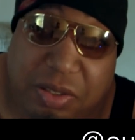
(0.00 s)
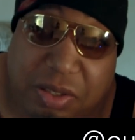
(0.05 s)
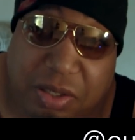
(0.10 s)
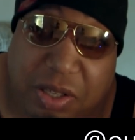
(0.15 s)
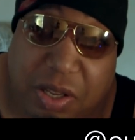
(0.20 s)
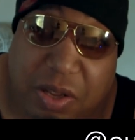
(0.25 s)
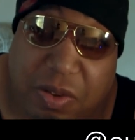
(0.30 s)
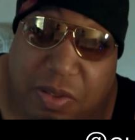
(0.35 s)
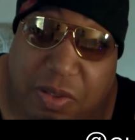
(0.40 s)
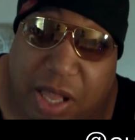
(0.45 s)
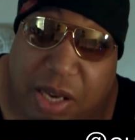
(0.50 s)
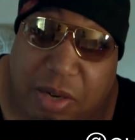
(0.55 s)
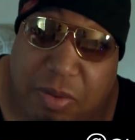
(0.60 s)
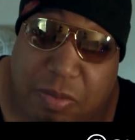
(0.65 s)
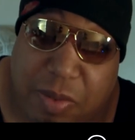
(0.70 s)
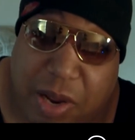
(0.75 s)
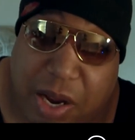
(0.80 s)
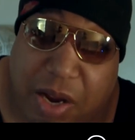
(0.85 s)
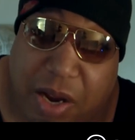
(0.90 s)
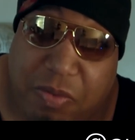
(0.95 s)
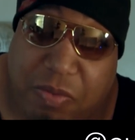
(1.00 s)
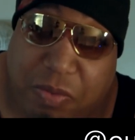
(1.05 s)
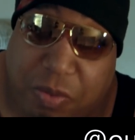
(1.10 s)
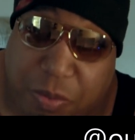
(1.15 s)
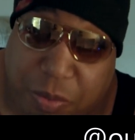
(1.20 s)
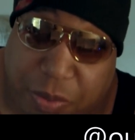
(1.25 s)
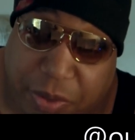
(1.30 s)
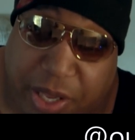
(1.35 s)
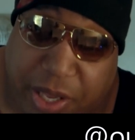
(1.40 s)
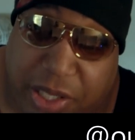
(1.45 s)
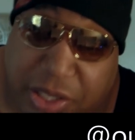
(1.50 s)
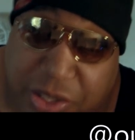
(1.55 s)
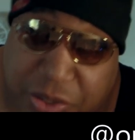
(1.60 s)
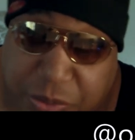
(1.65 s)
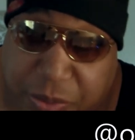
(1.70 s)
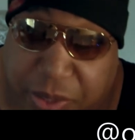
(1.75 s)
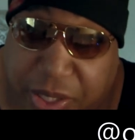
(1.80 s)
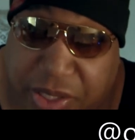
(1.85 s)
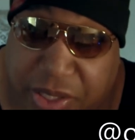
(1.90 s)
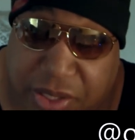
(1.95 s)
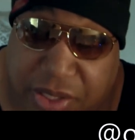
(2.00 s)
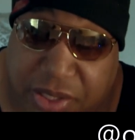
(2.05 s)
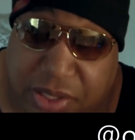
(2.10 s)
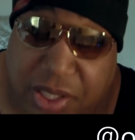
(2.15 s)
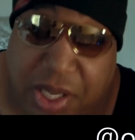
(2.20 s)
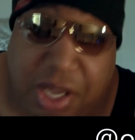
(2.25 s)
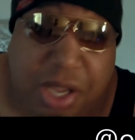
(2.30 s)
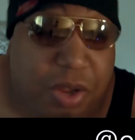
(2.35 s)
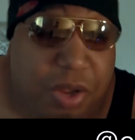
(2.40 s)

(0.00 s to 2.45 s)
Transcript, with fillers: you know, let them marry for religious reasons,